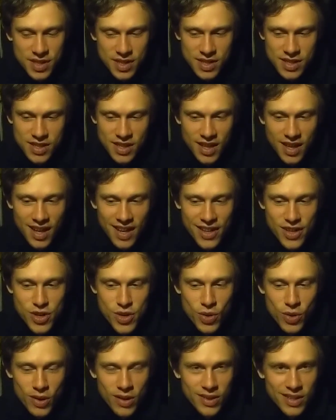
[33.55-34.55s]
It's
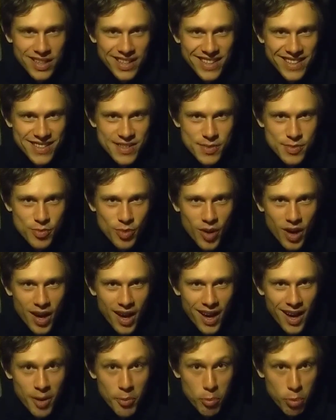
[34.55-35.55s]
New Orleans
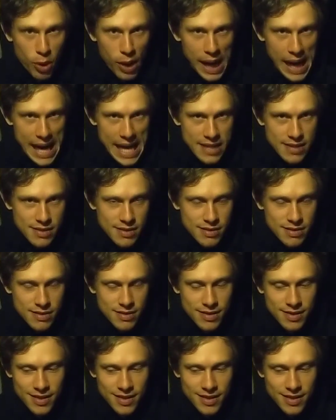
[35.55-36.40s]
brass.